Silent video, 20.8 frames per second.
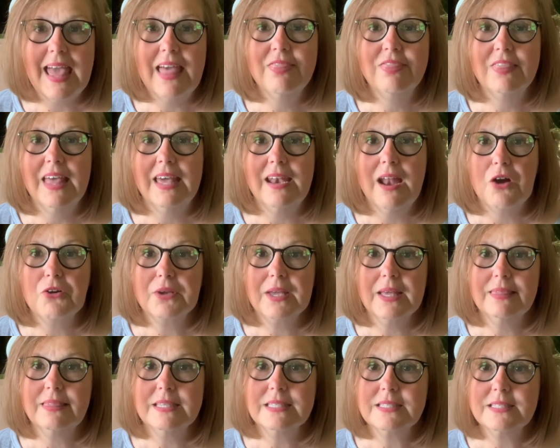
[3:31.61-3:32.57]
and then I'll
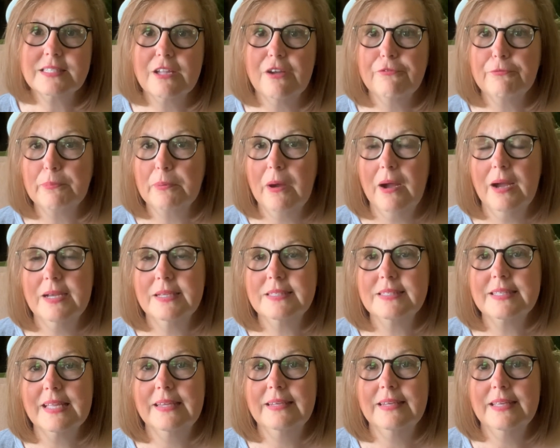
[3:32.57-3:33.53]
get the stuff
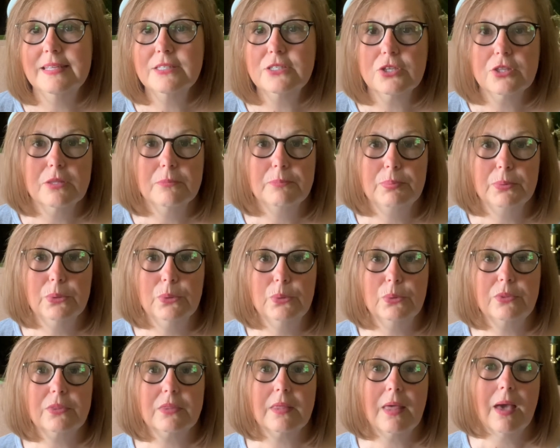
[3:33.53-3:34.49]
priced and into the
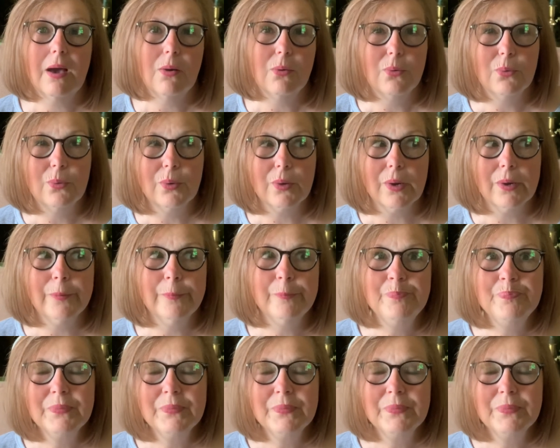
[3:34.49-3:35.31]
booth, or